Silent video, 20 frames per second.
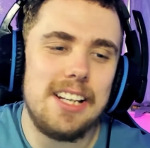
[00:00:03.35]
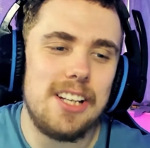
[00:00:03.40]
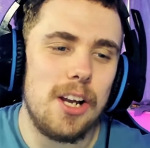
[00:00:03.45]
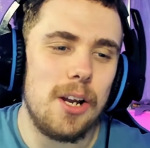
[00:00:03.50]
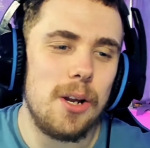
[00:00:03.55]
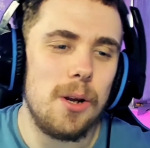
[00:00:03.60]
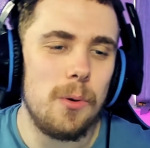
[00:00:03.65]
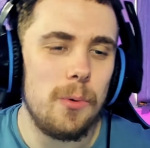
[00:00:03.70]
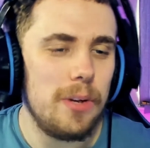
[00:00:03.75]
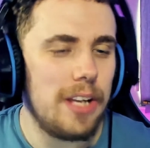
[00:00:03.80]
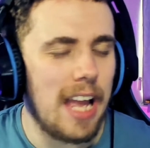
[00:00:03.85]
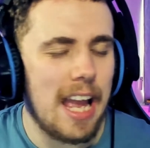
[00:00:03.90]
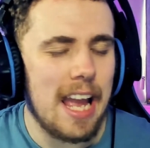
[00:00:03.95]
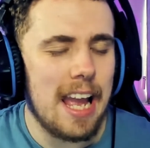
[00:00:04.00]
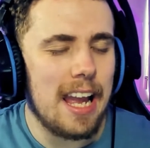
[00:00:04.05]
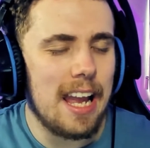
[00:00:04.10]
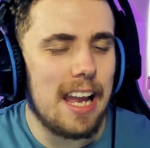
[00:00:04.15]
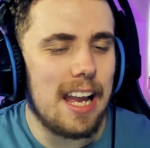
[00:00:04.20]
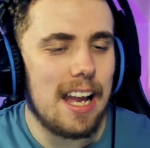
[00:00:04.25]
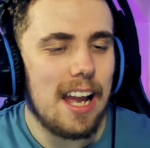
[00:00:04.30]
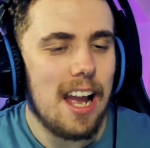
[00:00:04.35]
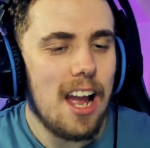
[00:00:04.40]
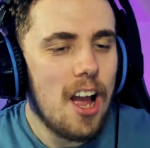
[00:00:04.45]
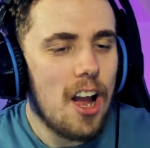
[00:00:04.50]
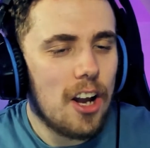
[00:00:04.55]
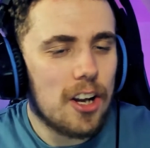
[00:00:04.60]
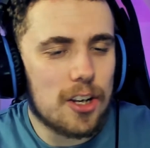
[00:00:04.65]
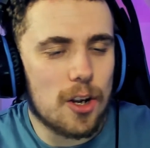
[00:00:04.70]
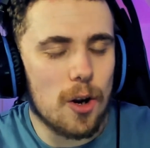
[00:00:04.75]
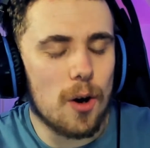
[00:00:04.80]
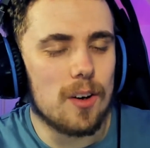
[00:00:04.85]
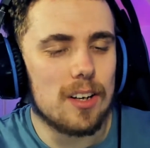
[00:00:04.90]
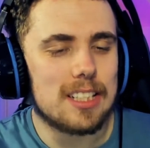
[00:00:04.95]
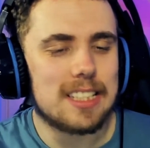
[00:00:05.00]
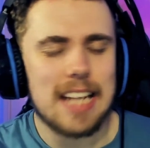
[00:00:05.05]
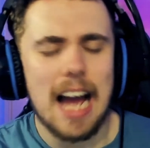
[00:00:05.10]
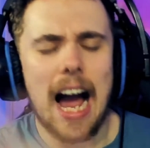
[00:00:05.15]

New Year. Good